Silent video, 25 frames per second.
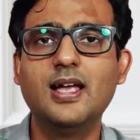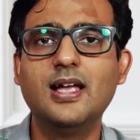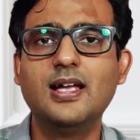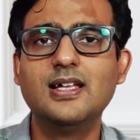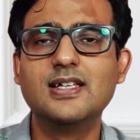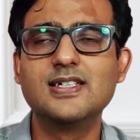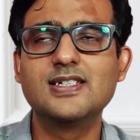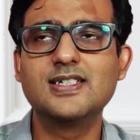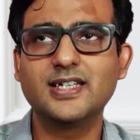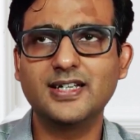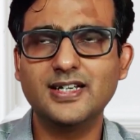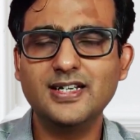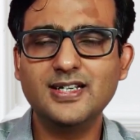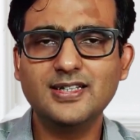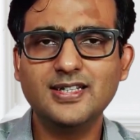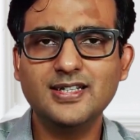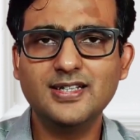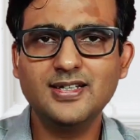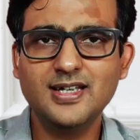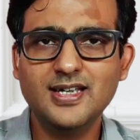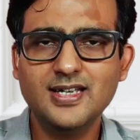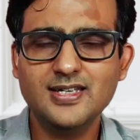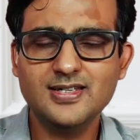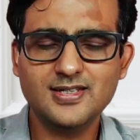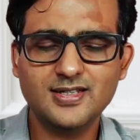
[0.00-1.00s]
Second thing
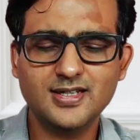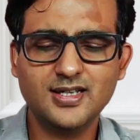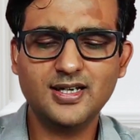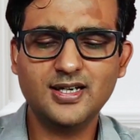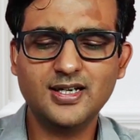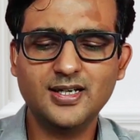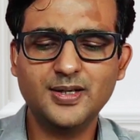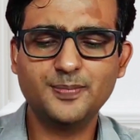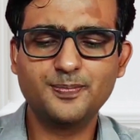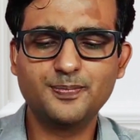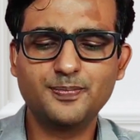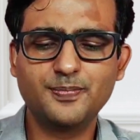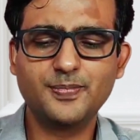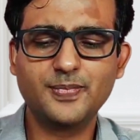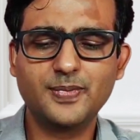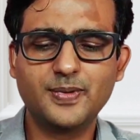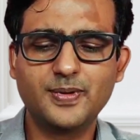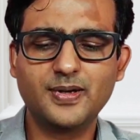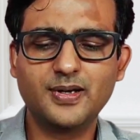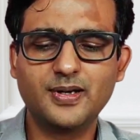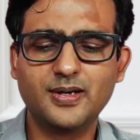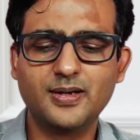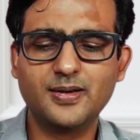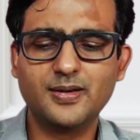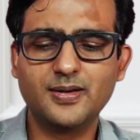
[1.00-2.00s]
is, uh,
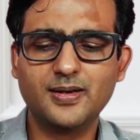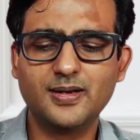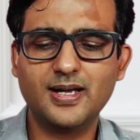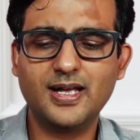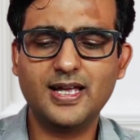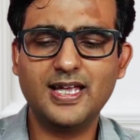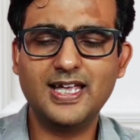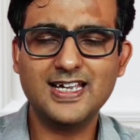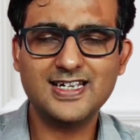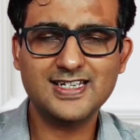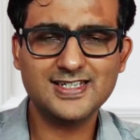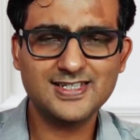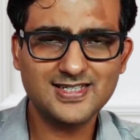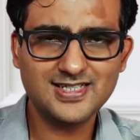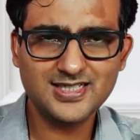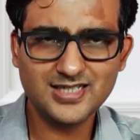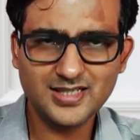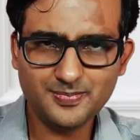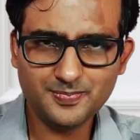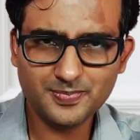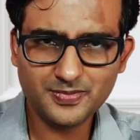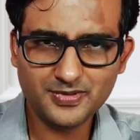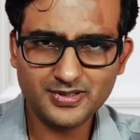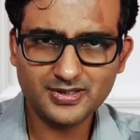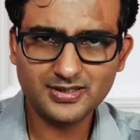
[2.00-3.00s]

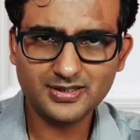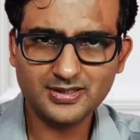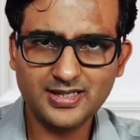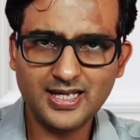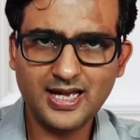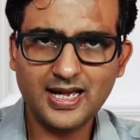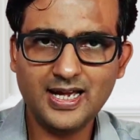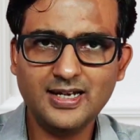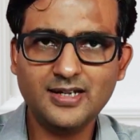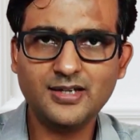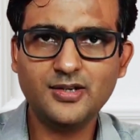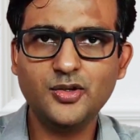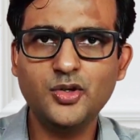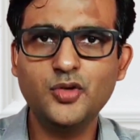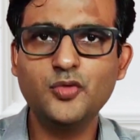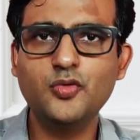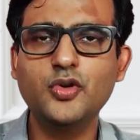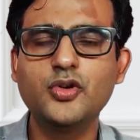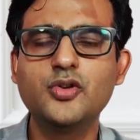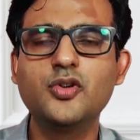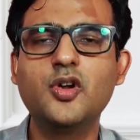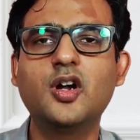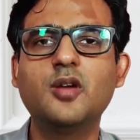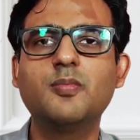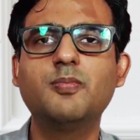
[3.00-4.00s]
accept that you would
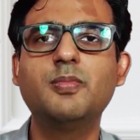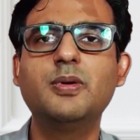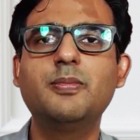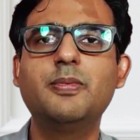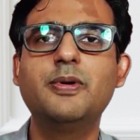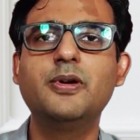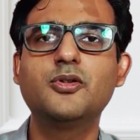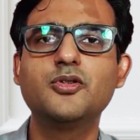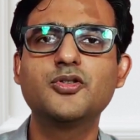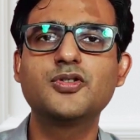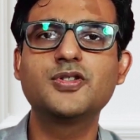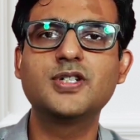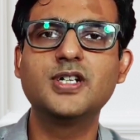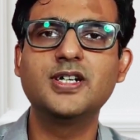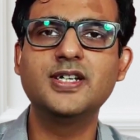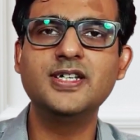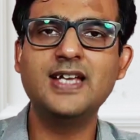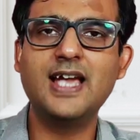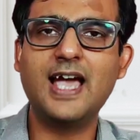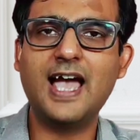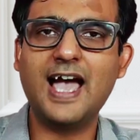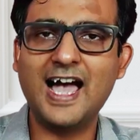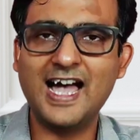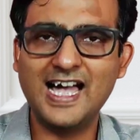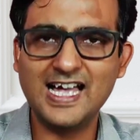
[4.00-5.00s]
not be able to
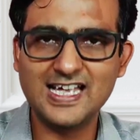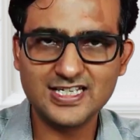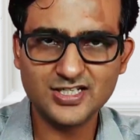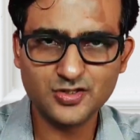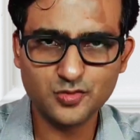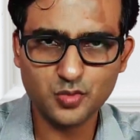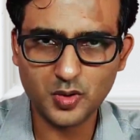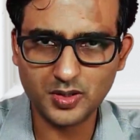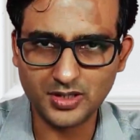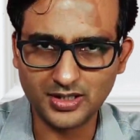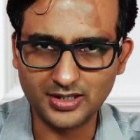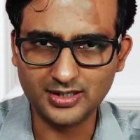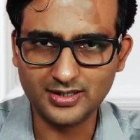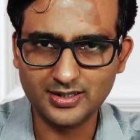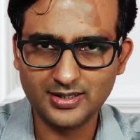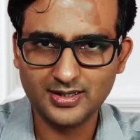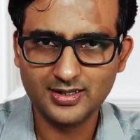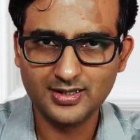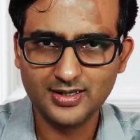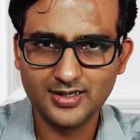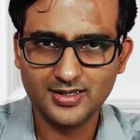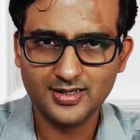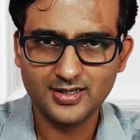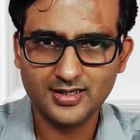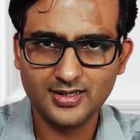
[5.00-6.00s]
study as well
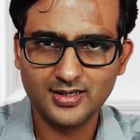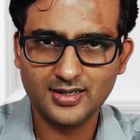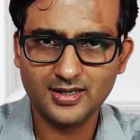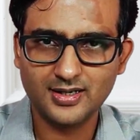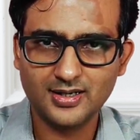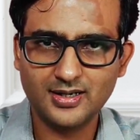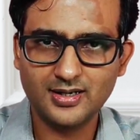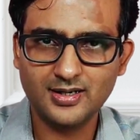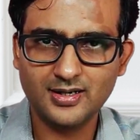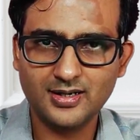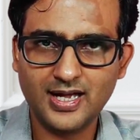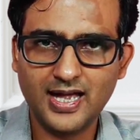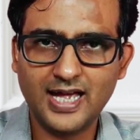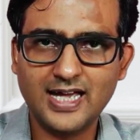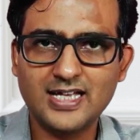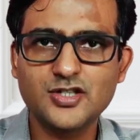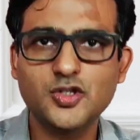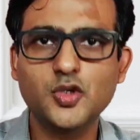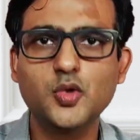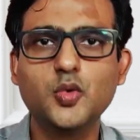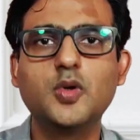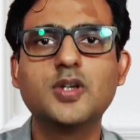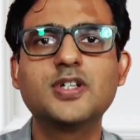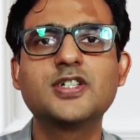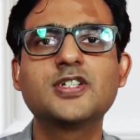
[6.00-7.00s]
uh, as
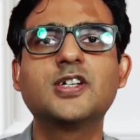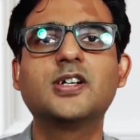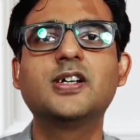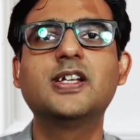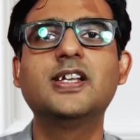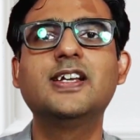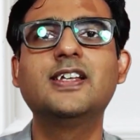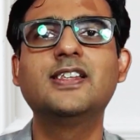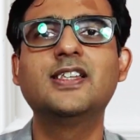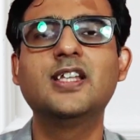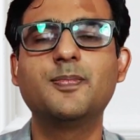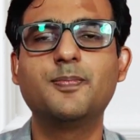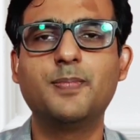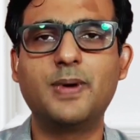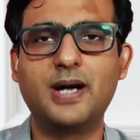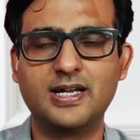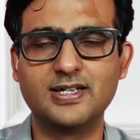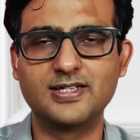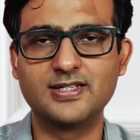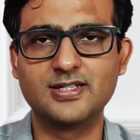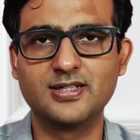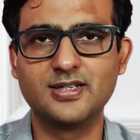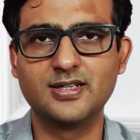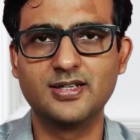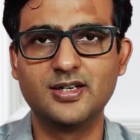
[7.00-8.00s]
you were studying in the
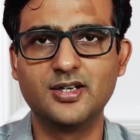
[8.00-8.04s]
past.